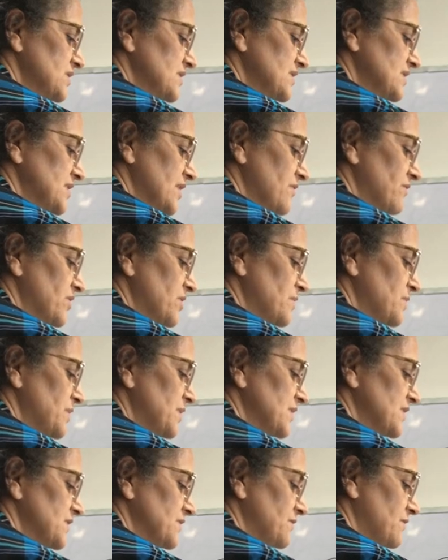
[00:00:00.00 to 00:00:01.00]
7
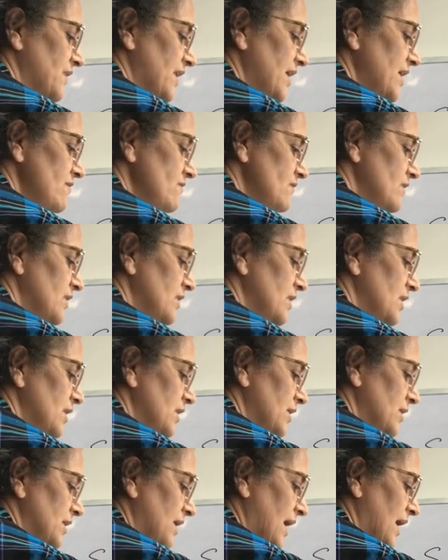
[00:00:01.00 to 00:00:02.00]
plus 5
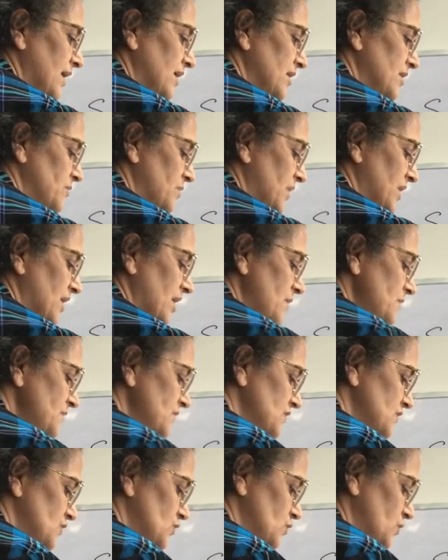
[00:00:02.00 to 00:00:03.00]
and it
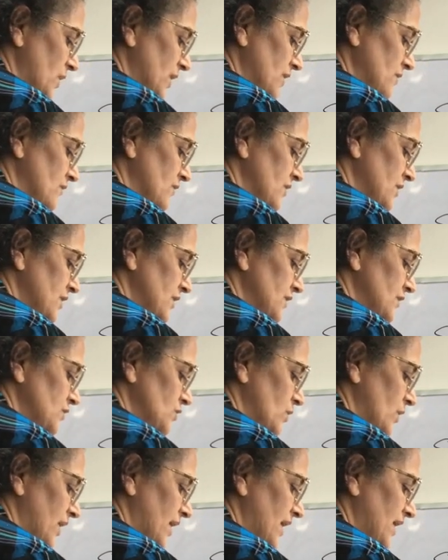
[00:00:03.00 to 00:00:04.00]
becomes 12.
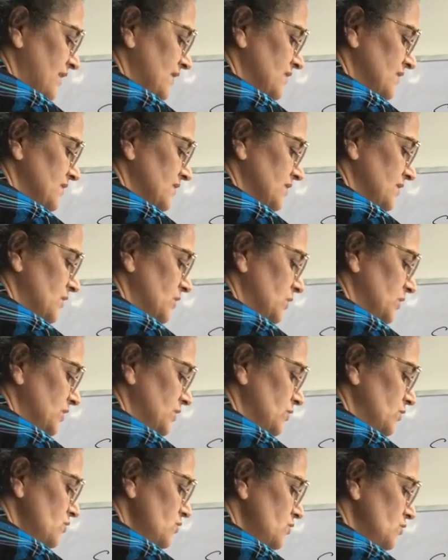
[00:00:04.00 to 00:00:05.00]
So x is equal
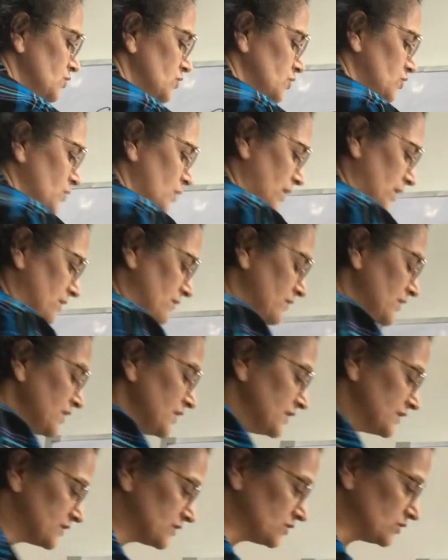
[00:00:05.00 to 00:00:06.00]
to 12.
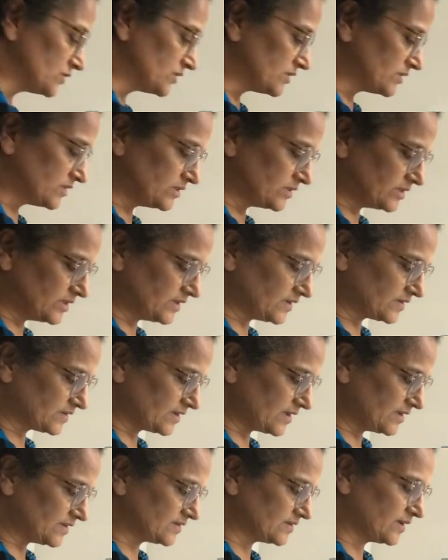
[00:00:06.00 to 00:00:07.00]
So this
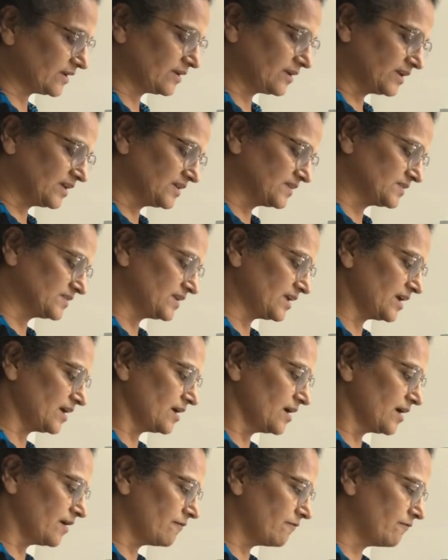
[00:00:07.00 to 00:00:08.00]
is the reasoning
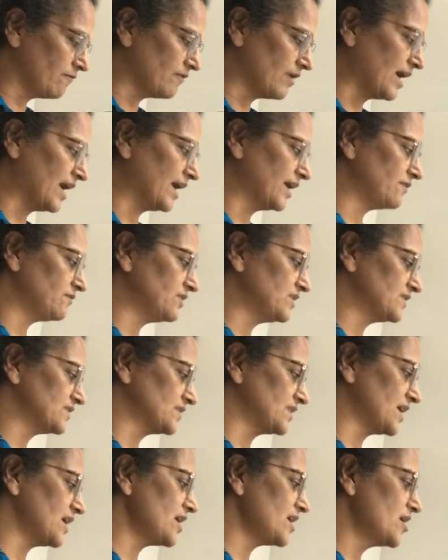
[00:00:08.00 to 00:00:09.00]
why we
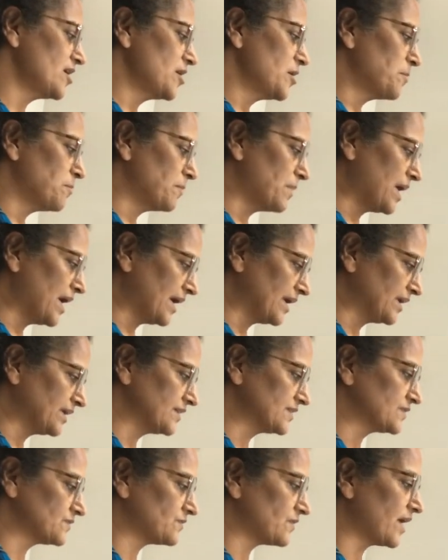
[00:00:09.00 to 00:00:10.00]
say
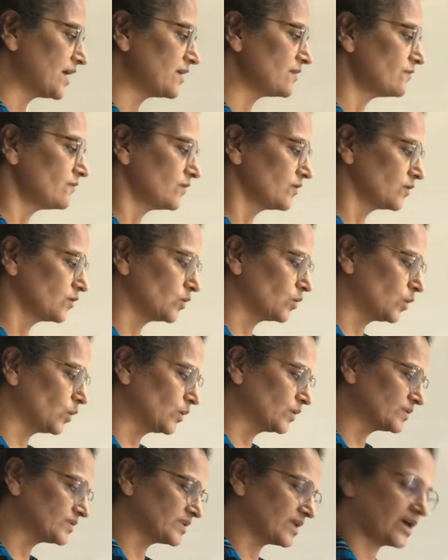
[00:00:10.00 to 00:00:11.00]
minus 5
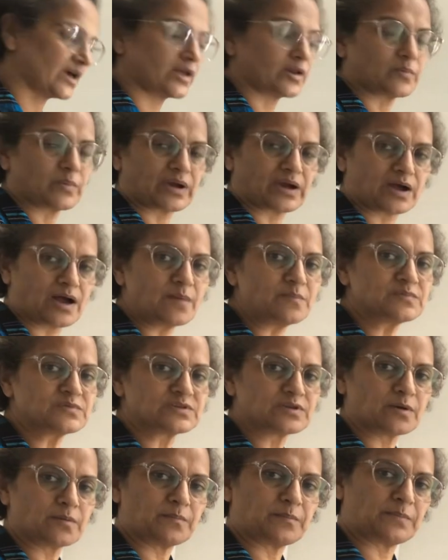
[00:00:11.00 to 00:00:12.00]
goes there, becomes
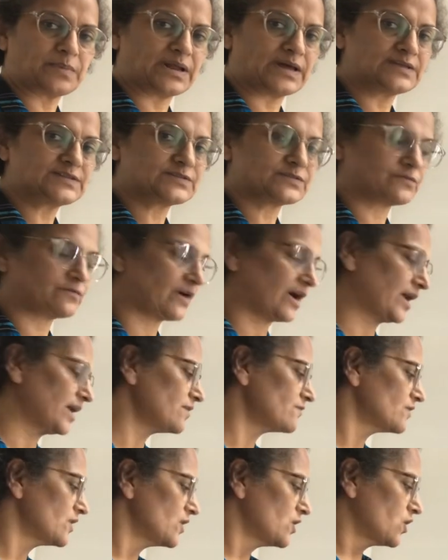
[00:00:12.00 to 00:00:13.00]
plus 5
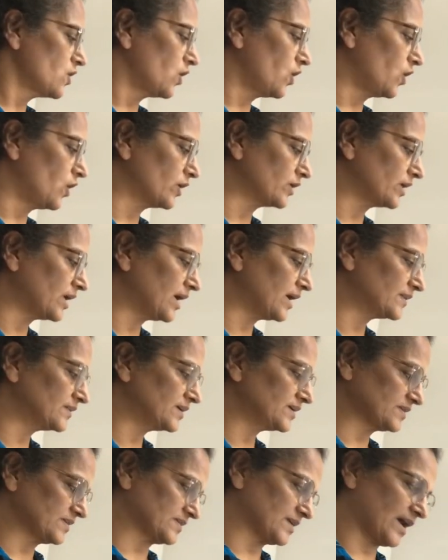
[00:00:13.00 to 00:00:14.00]
on
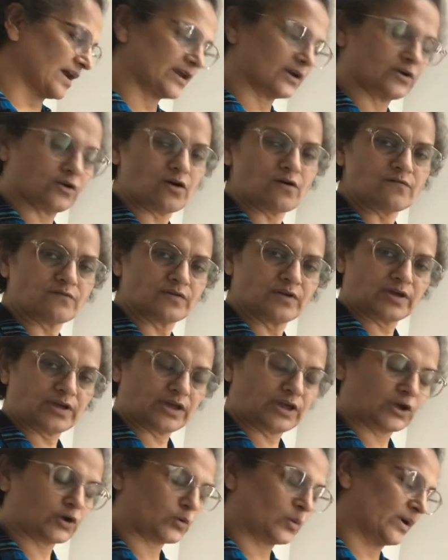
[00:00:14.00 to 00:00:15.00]
other side of
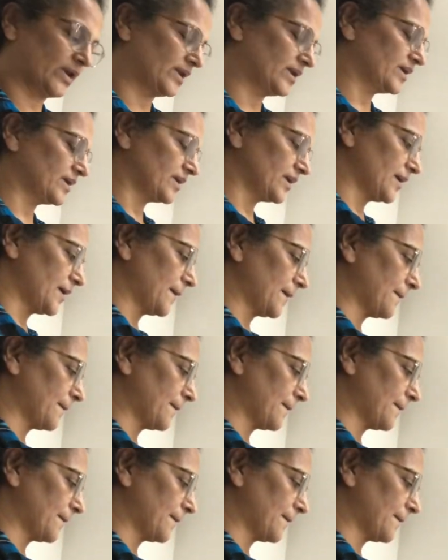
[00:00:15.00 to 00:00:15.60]
equality.